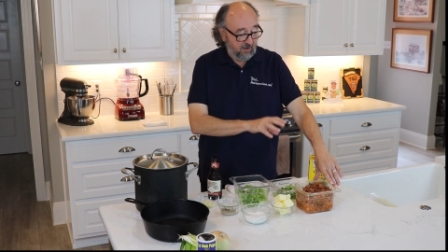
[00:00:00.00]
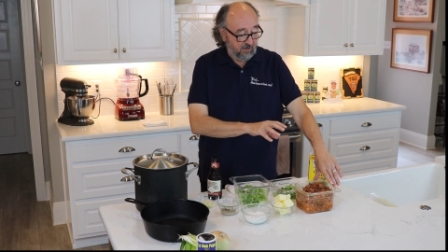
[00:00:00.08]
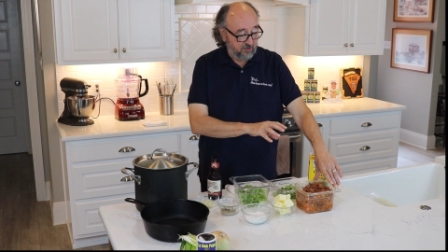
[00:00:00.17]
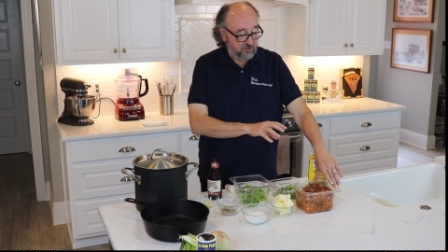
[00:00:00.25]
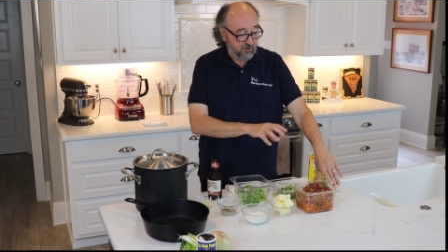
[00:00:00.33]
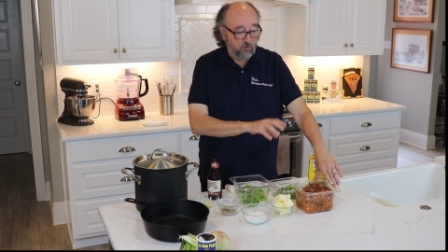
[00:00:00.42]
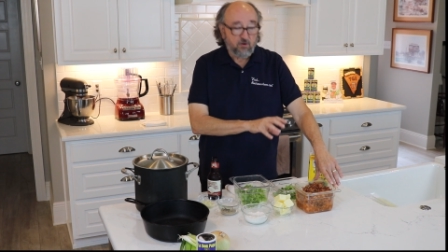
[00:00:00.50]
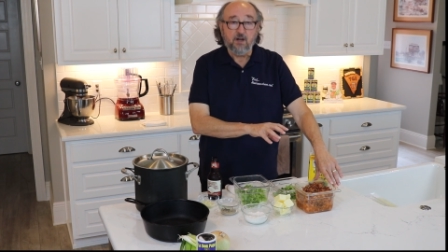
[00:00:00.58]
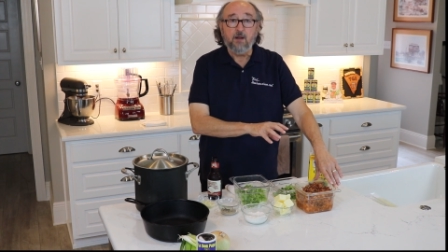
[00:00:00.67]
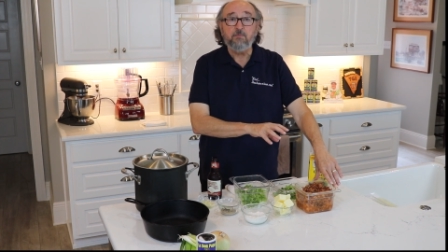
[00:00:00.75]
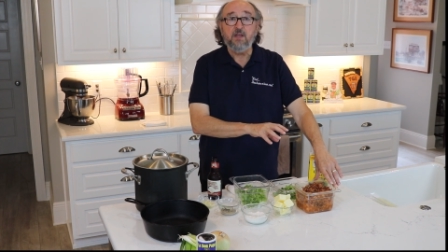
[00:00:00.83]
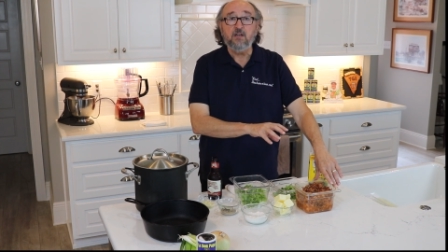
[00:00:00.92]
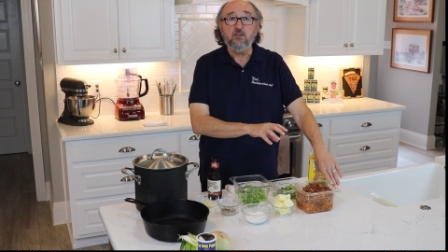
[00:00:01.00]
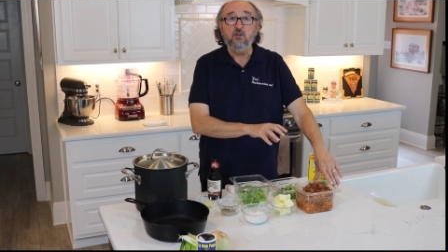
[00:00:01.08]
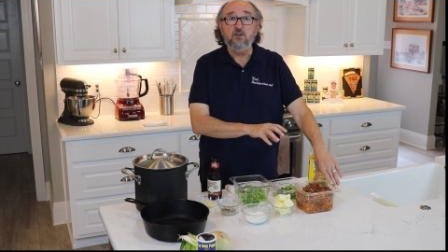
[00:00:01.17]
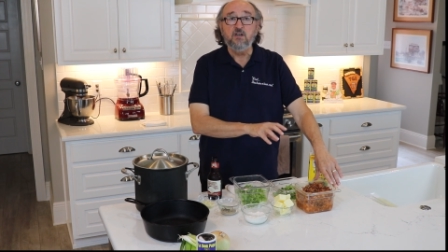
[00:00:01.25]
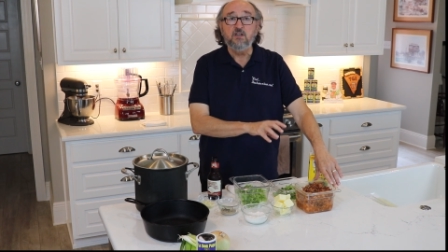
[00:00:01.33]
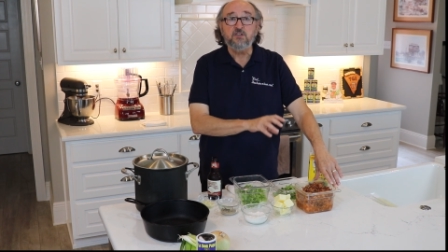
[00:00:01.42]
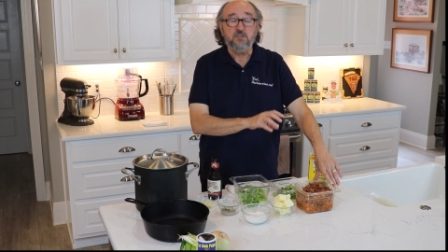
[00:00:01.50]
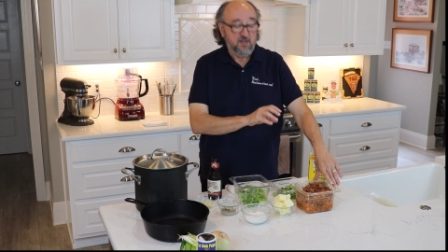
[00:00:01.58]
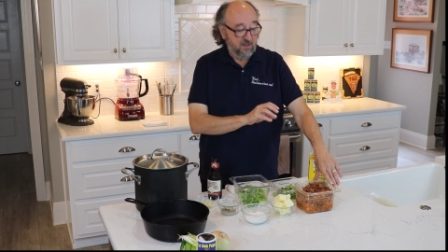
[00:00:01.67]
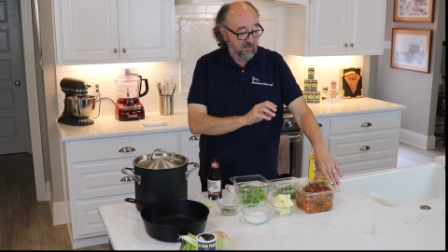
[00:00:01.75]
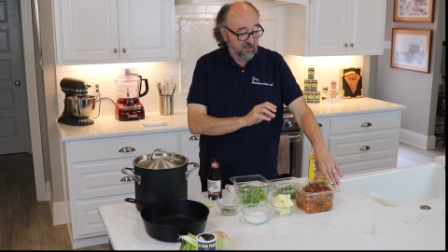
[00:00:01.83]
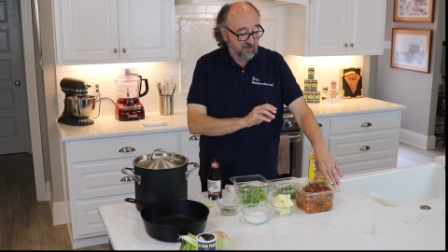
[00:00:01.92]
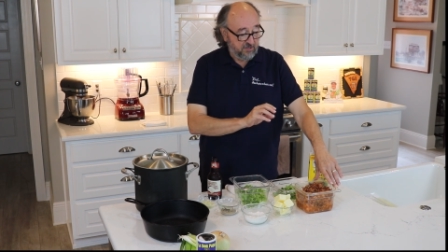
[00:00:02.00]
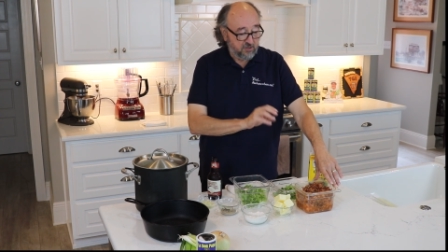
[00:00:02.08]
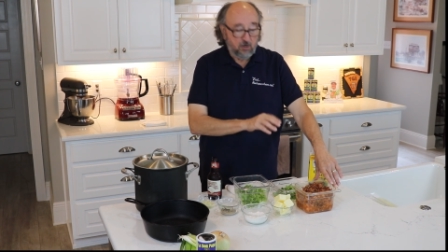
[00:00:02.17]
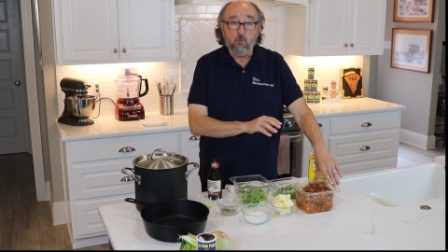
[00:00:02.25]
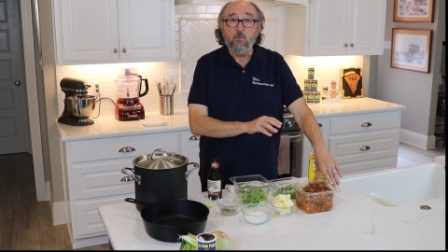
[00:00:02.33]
soaking up that goodness until